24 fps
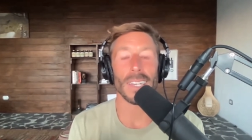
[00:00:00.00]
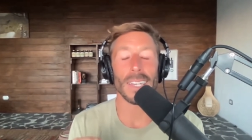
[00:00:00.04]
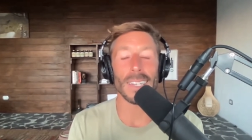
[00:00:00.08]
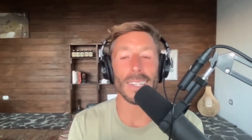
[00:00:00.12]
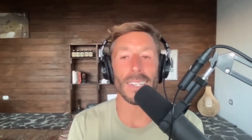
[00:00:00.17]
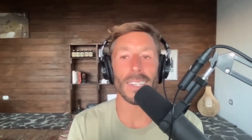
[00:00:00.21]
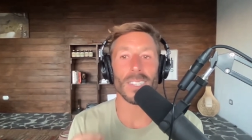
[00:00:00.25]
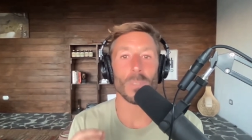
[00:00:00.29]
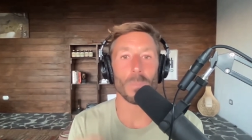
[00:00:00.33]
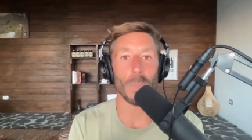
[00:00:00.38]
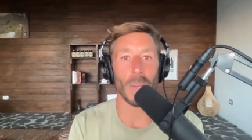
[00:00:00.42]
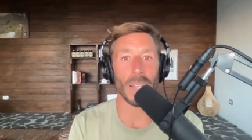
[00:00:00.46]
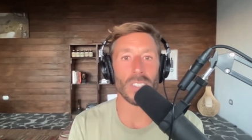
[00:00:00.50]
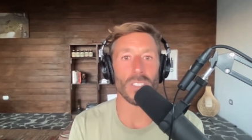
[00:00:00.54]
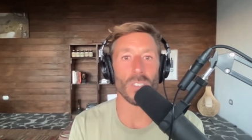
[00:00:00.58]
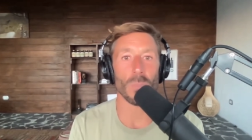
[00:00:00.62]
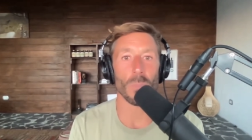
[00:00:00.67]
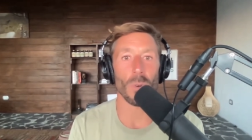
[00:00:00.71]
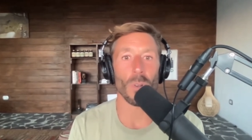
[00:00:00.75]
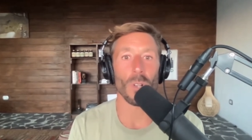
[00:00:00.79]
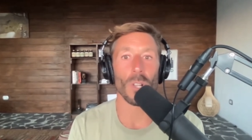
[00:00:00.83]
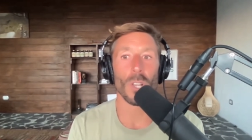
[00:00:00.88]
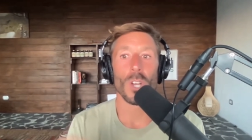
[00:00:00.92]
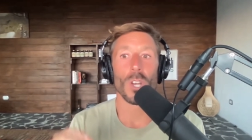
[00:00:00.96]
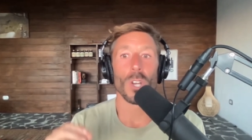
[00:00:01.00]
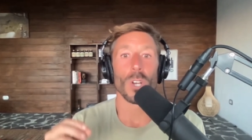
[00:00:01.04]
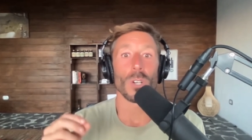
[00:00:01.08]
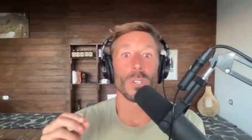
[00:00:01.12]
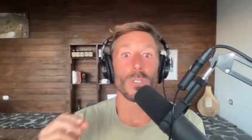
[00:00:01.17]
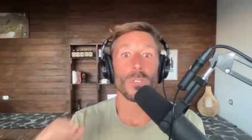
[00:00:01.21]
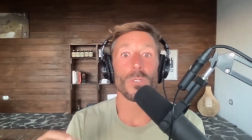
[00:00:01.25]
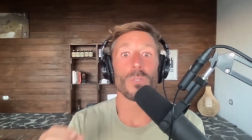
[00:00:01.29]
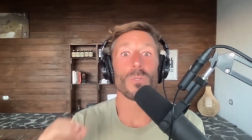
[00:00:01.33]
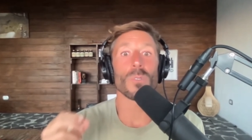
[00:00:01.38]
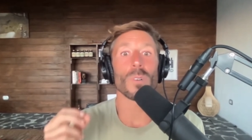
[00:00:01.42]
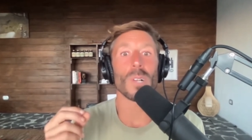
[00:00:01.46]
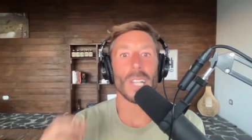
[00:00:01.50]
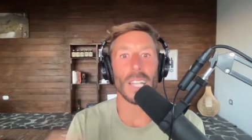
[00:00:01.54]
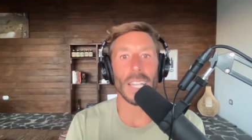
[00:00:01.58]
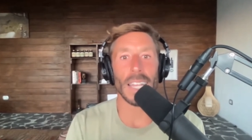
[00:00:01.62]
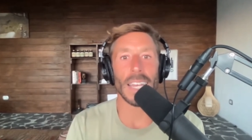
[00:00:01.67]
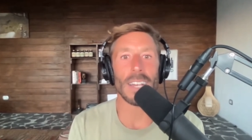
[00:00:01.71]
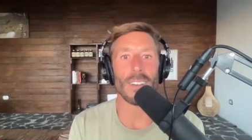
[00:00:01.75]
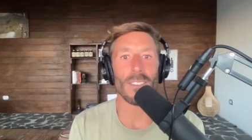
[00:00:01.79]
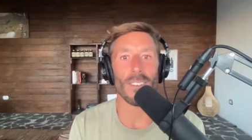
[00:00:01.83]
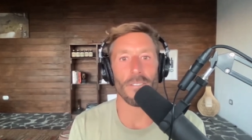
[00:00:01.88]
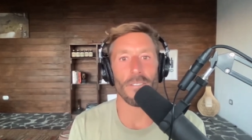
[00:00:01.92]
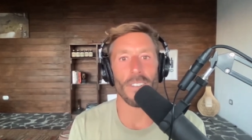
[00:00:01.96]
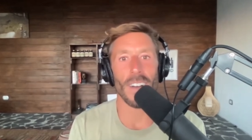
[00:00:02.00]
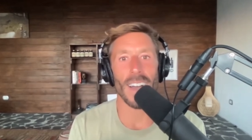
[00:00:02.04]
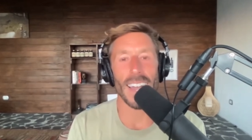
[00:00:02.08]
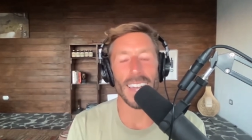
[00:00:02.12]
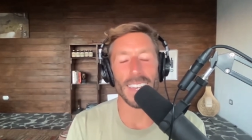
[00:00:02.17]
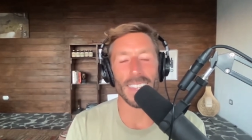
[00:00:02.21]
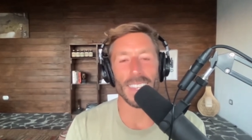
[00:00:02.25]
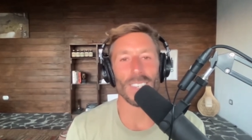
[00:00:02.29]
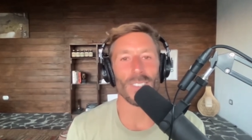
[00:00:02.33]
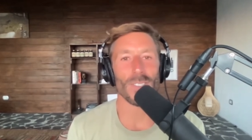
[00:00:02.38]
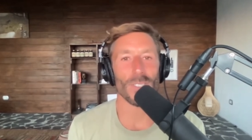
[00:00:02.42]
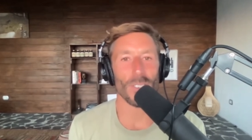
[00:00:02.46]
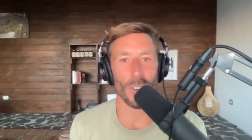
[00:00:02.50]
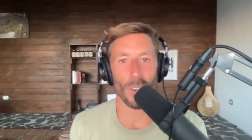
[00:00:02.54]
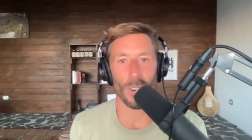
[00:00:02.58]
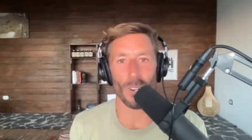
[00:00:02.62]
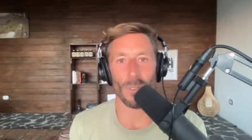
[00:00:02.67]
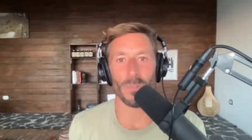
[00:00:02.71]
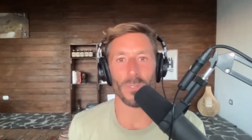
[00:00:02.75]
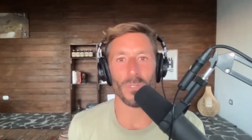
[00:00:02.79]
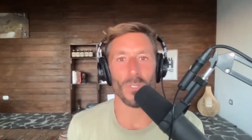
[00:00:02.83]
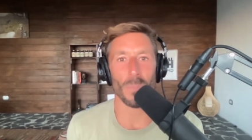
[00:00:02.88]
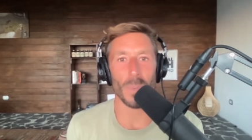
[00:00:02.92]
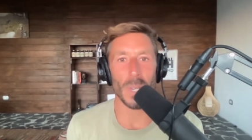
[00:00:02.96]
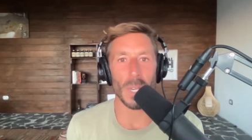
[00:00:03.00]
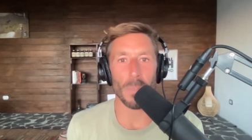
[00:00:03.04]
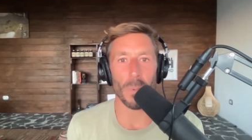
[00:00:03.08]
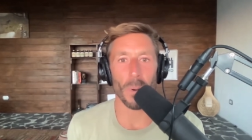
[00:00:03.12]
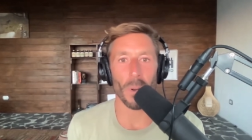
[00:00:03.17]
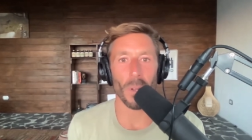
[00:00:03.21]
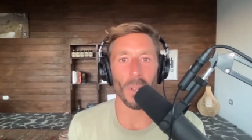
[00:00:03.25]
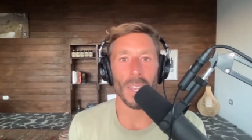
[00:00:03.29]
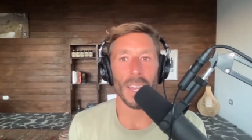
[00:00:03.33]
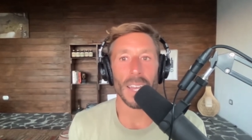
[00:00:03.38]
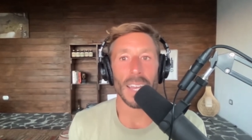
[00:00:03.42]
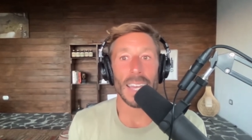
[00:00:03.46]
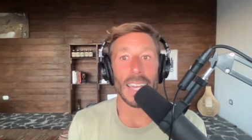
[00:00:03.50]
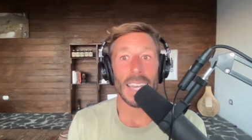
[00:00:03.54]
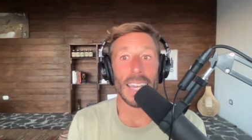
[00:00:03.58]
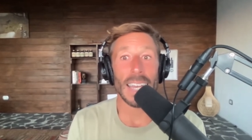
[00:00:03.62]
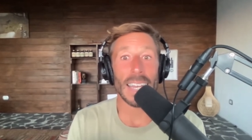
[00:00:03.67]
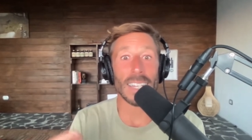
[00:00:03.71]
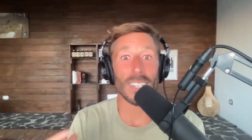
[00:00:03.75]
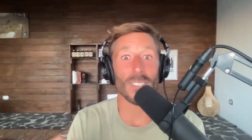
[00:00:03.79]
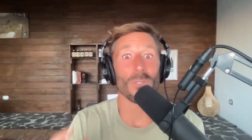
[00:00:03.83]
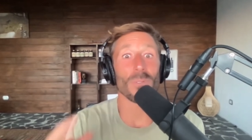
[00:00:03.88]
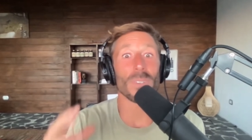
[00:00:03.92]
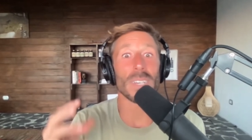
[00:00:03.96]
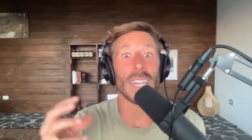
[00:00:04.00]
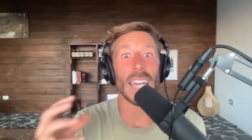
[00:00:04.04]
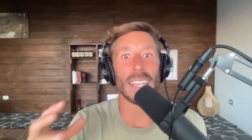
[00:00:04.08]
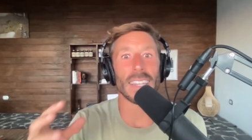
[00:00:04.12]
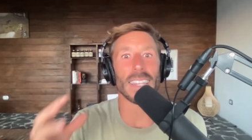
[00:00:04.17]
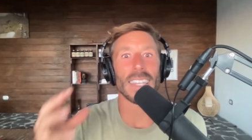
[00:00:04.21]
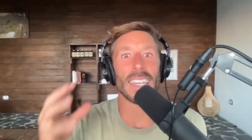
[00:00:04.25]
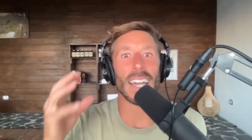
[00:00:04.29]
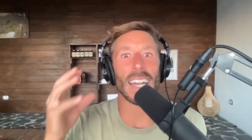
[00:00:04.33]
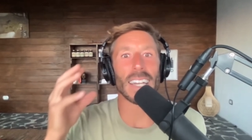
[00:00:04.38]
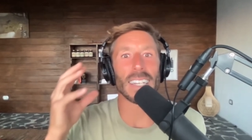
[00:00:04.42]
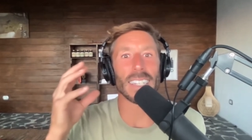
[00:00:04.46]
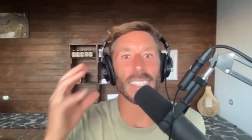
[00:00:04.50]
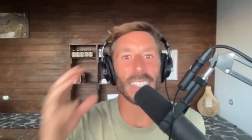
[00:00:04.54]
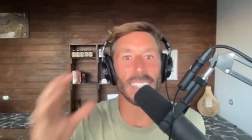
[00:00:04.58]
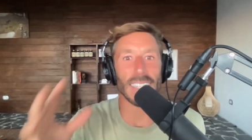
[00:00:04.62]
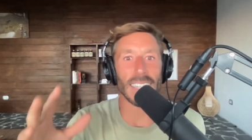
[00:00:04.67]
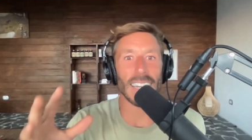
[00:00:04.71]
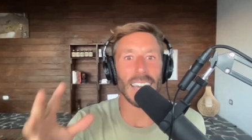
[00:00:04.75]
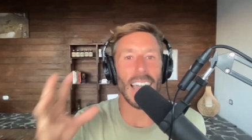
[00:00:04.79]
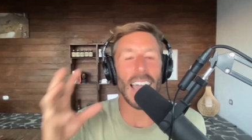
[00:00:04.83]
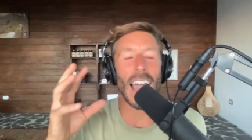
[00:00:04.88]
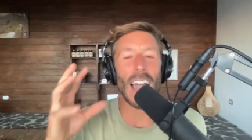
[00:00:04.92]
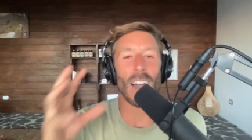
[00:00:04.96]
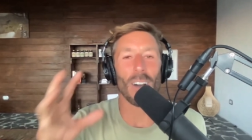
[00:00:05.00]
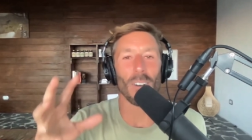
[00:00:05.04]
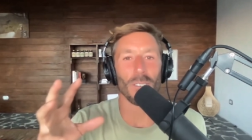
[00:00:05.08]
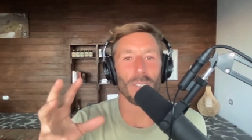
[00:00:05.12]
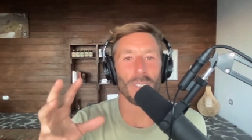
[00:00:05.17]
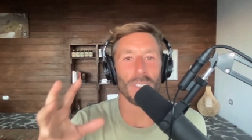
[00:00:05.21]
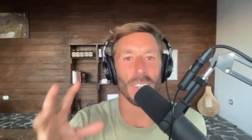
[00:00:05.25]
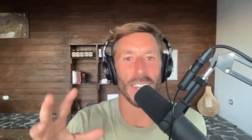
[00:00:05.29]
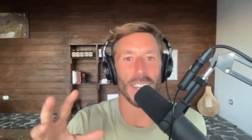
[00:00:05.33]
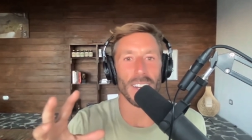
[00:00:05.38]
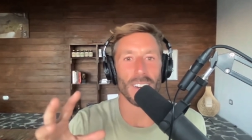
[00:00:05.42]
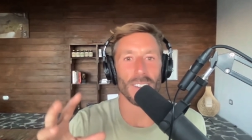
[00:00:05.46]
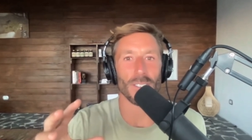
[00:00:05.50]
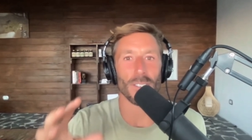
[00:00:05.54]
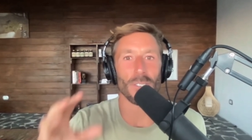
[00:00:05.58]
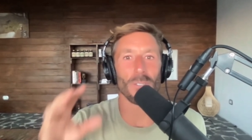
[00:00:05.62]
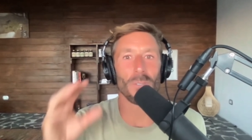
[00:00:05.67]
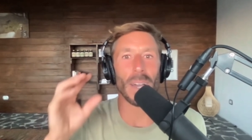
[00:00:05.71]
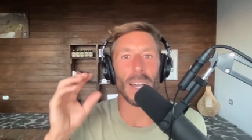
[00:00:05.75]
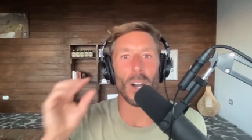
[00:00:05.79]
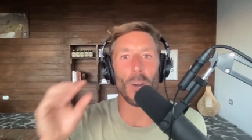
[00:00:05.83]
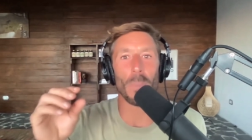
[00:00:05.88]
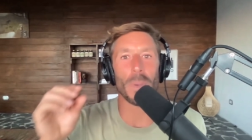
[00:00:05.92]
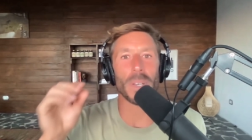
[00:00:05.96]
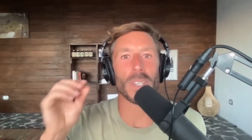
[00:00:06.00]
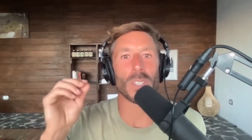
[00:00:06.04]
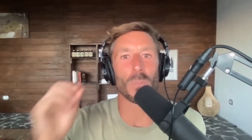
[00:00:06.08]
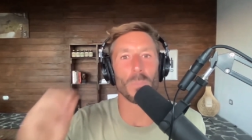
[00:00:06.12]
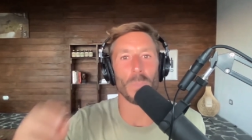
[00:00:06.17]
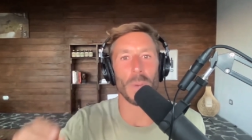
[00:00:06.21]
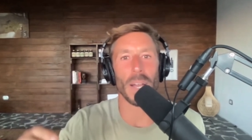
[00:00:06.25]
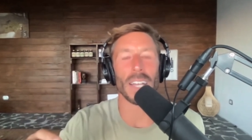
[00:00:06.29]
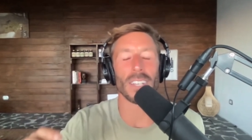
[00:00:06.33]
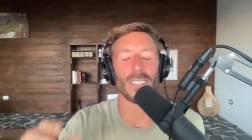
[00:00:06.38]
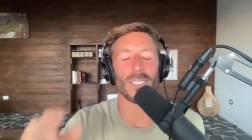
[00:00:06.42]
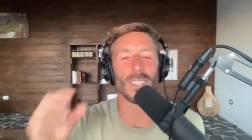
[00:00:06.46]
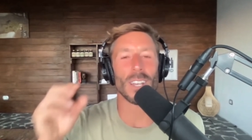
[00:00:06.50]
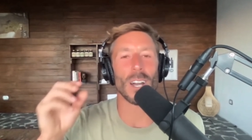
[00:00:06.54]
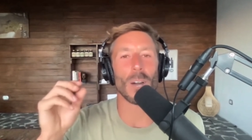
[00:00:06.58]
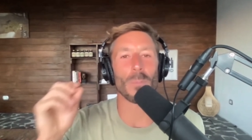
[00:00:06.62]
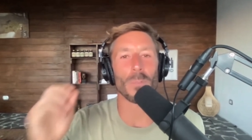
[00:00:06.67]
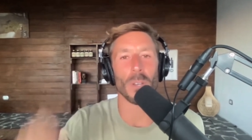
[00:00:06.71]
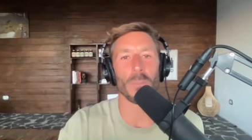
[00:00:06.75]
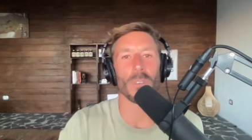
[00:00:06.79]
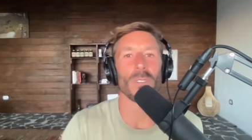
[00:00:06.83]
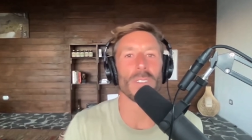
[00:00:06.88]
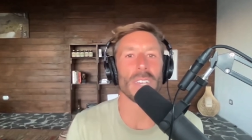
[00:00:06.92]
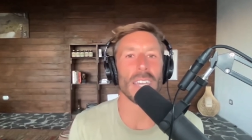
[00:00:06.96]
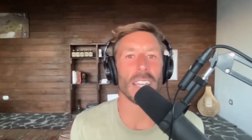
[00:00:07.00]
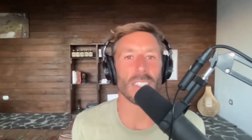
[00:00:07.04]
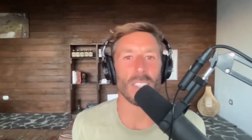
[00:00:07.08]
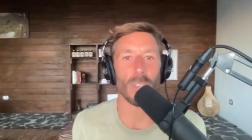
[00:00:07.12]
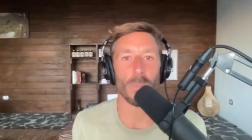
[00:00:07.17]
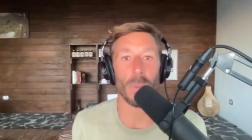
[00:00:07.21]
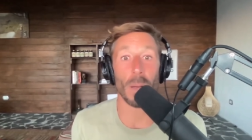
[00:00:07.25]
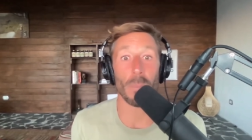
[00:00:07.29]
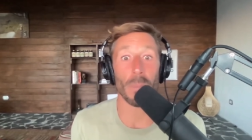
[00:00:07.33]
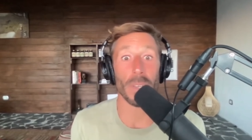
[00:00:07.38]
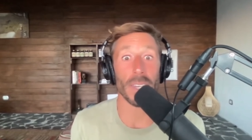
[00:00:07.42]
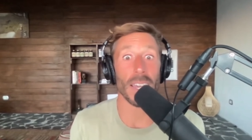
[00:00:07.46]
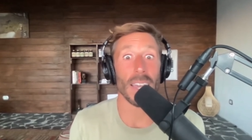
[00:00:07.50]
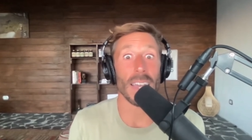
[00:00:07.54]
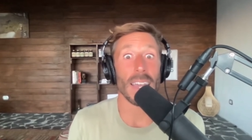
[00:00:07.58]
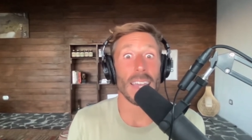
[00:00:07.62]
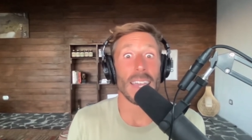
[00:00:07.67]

indispensable to clarify these terms for people and to get the idea out there, to help express, to help communicate to the public